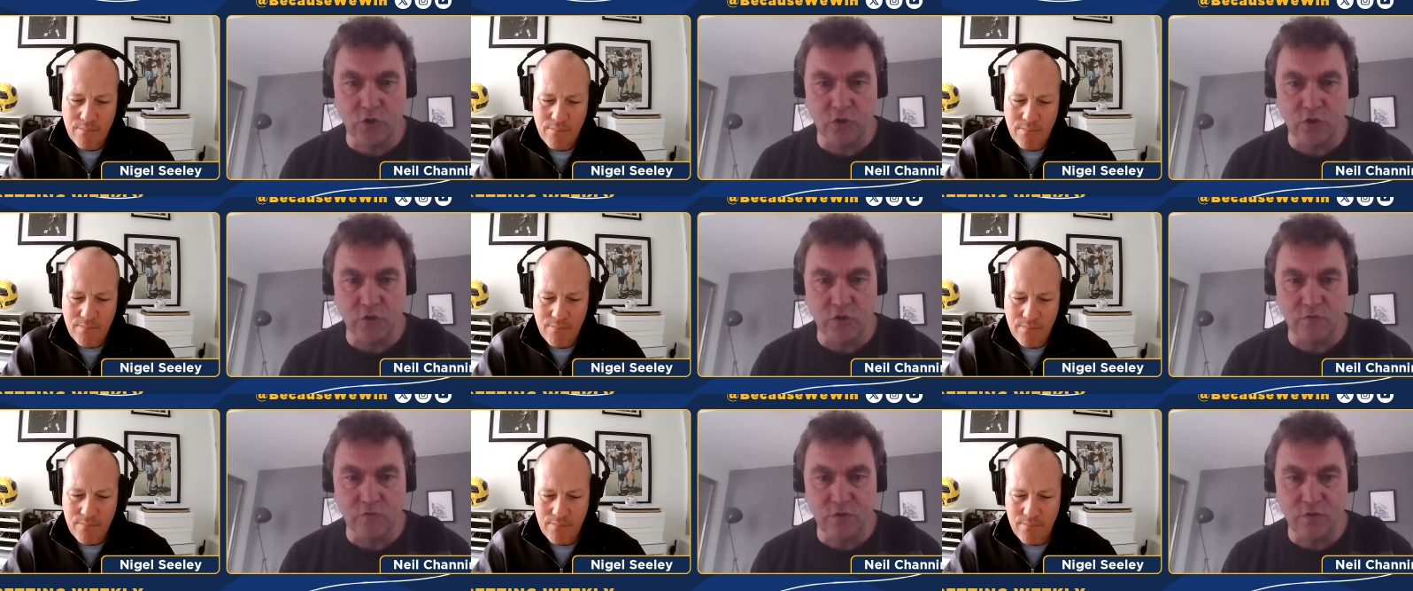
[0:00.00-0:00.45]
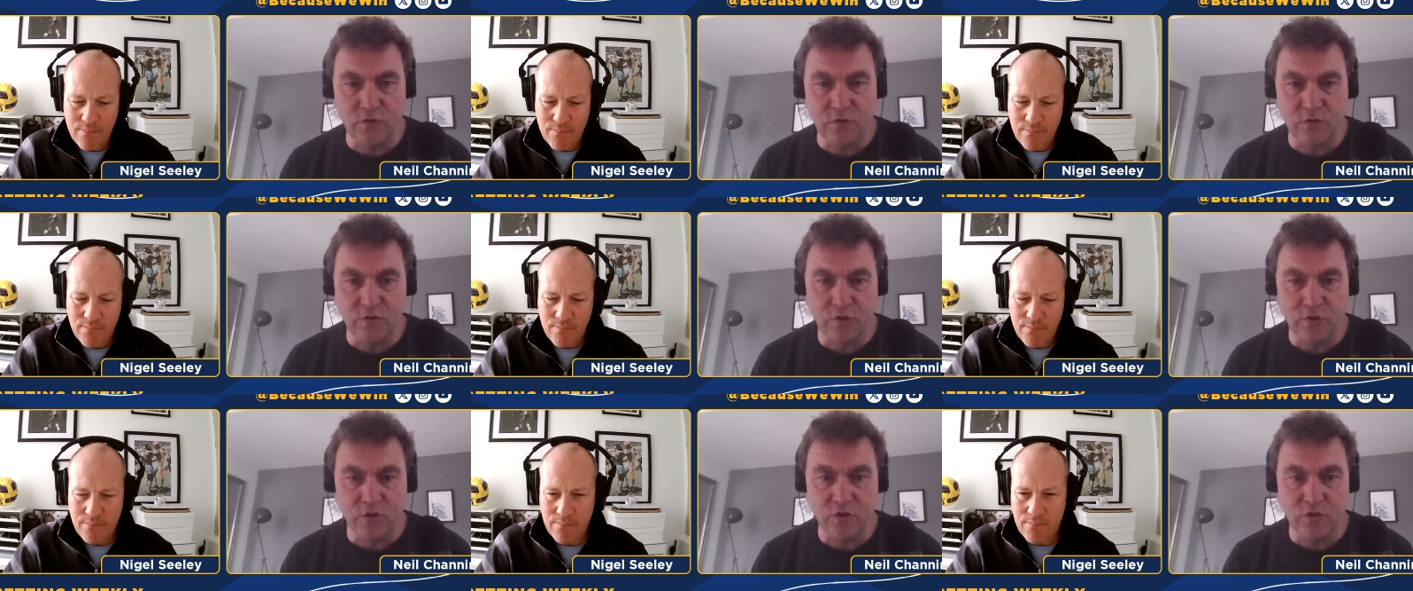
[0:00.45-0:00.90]
Speaker 1: You you
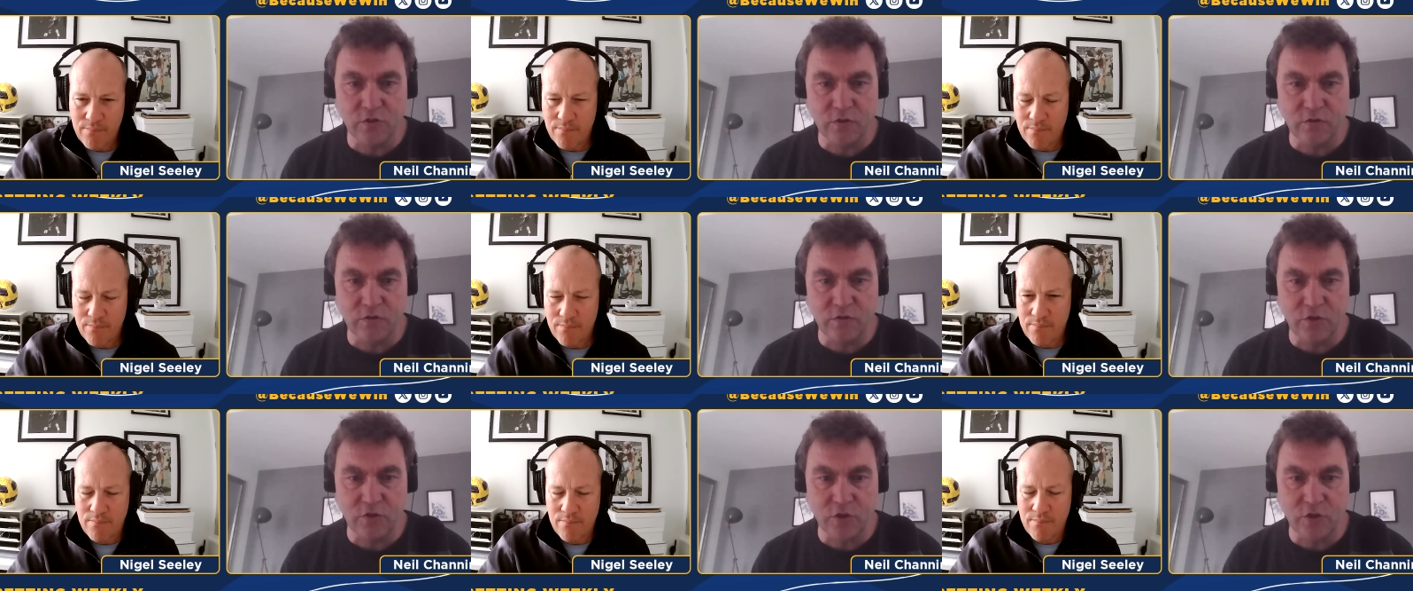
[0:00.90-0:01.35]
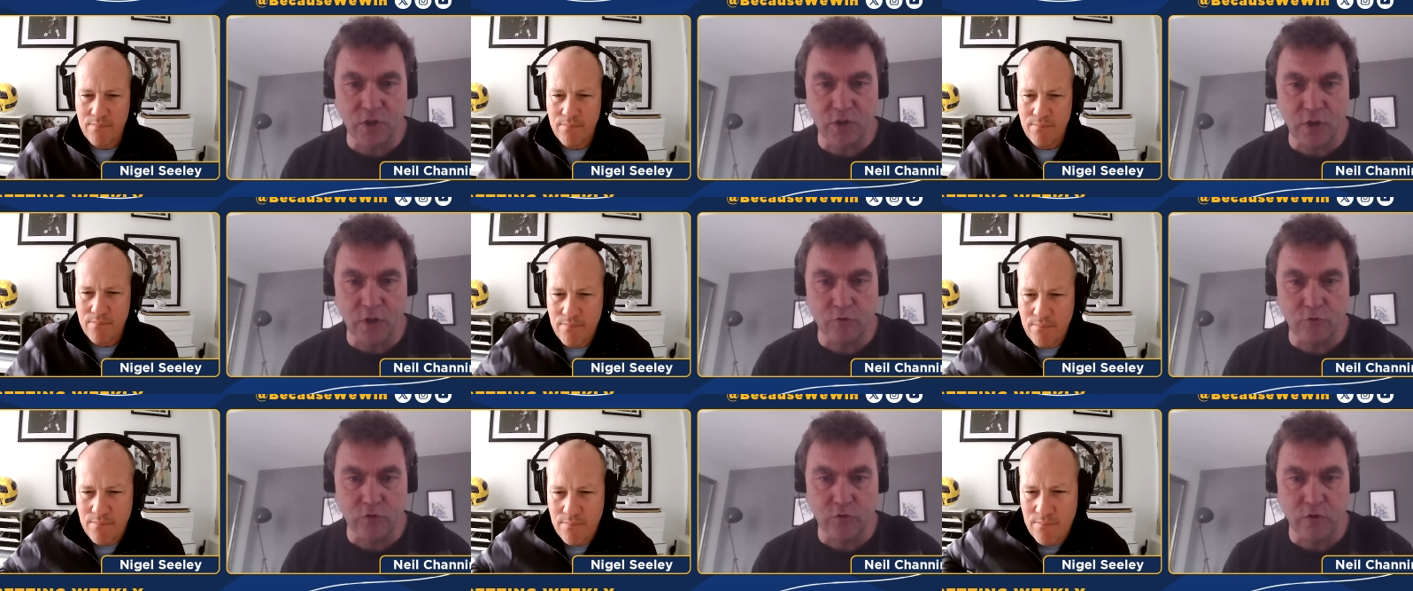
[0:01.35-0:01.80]
can you can
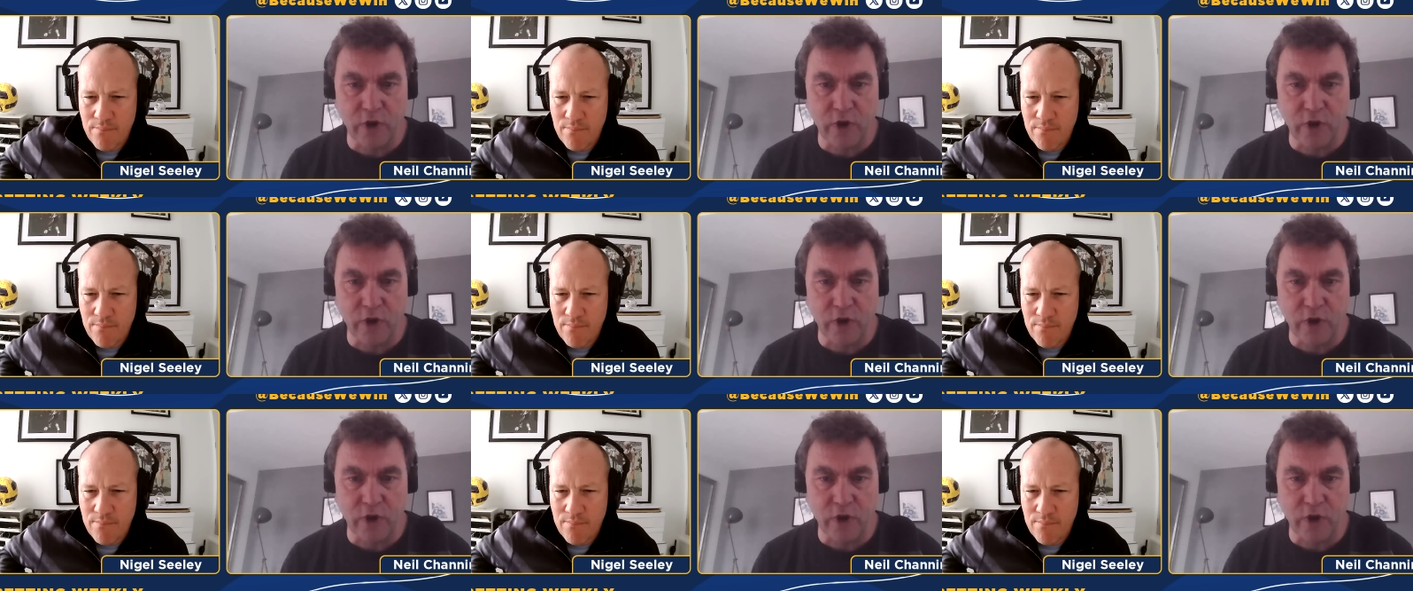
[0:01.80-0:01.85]
double your